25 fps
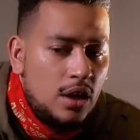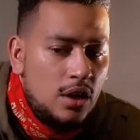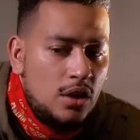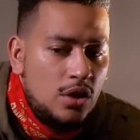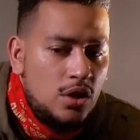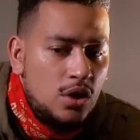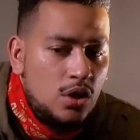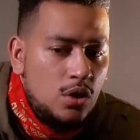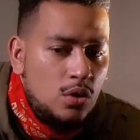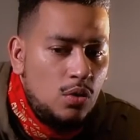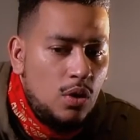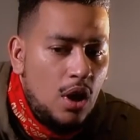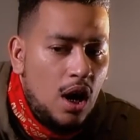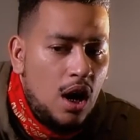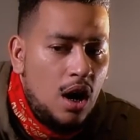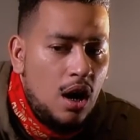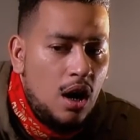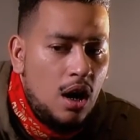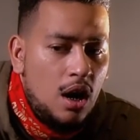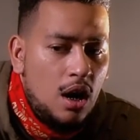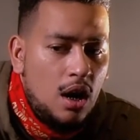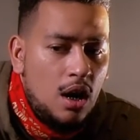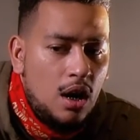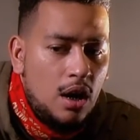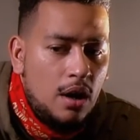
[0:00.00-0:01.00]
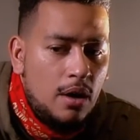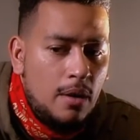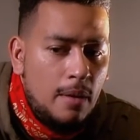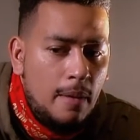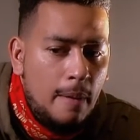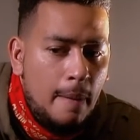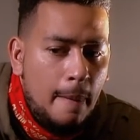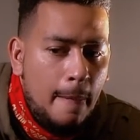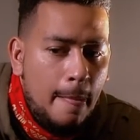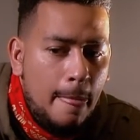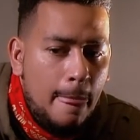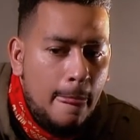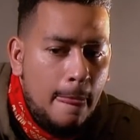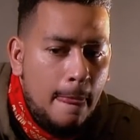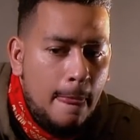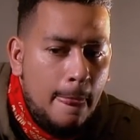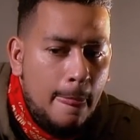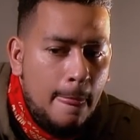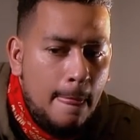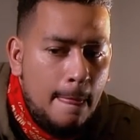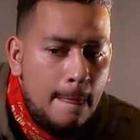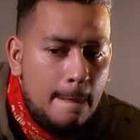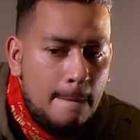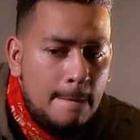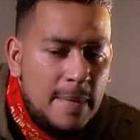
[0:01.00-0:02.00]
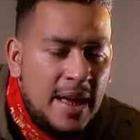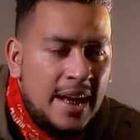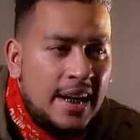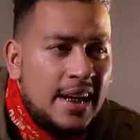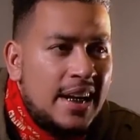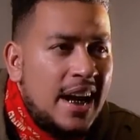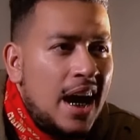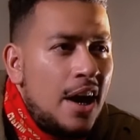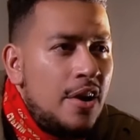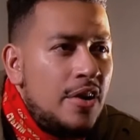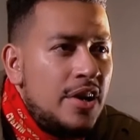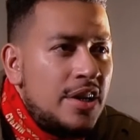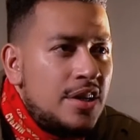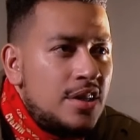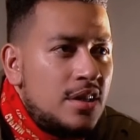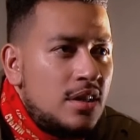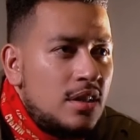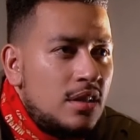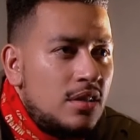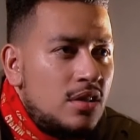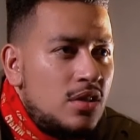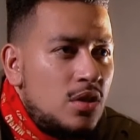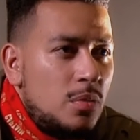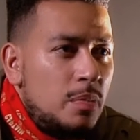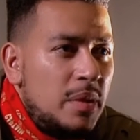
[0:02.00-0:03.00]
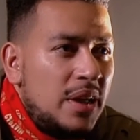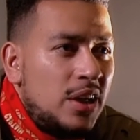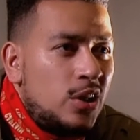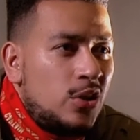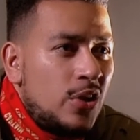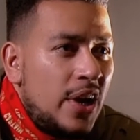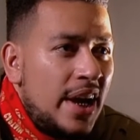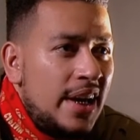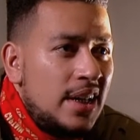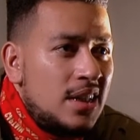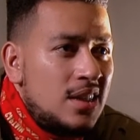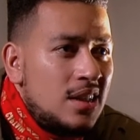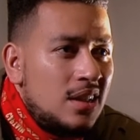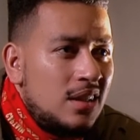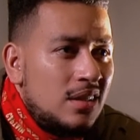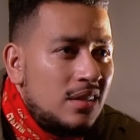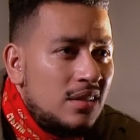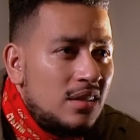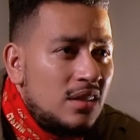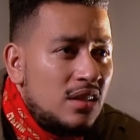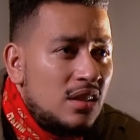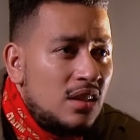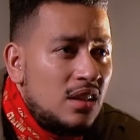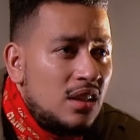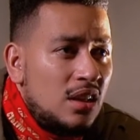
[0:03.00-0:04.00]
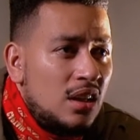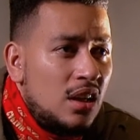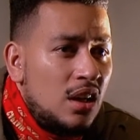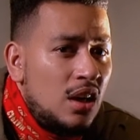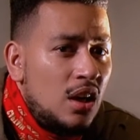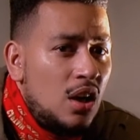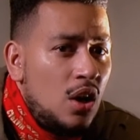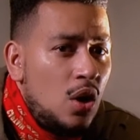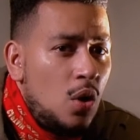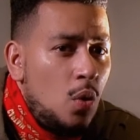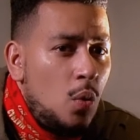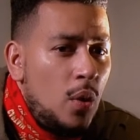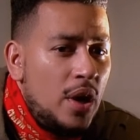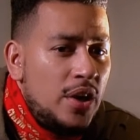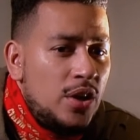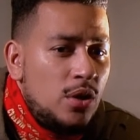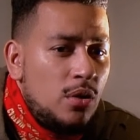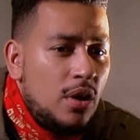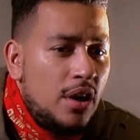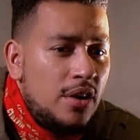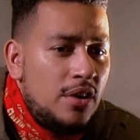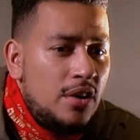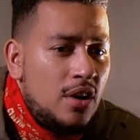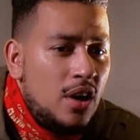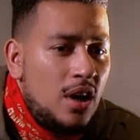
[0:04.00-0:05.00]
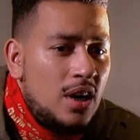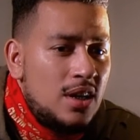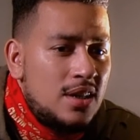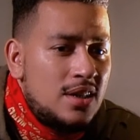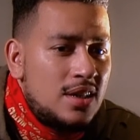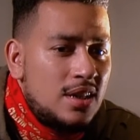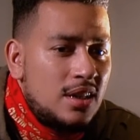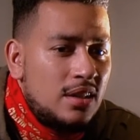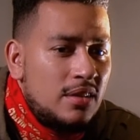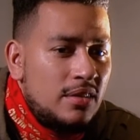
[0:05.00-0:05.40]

you are encouraged to be great, where you are not